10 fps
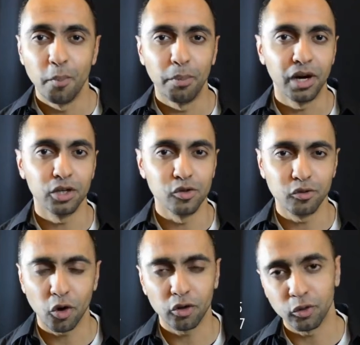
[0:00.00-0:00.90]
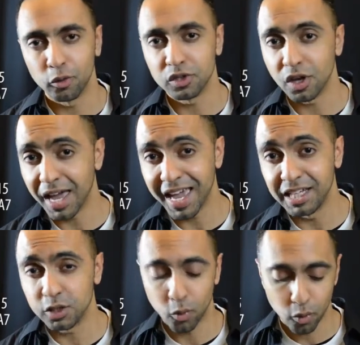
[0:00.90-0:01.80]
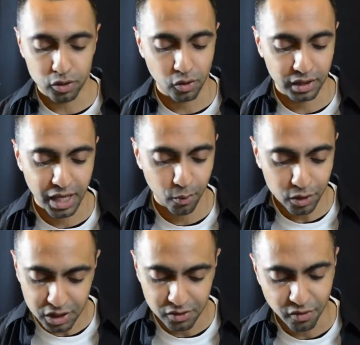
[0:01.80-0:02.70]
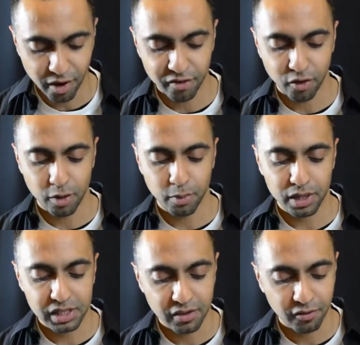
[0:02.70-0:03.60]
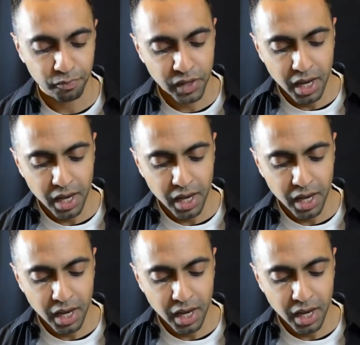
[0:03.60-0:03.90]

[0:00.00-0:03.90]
but you've got those 8 cores on there, which is very, very impressive.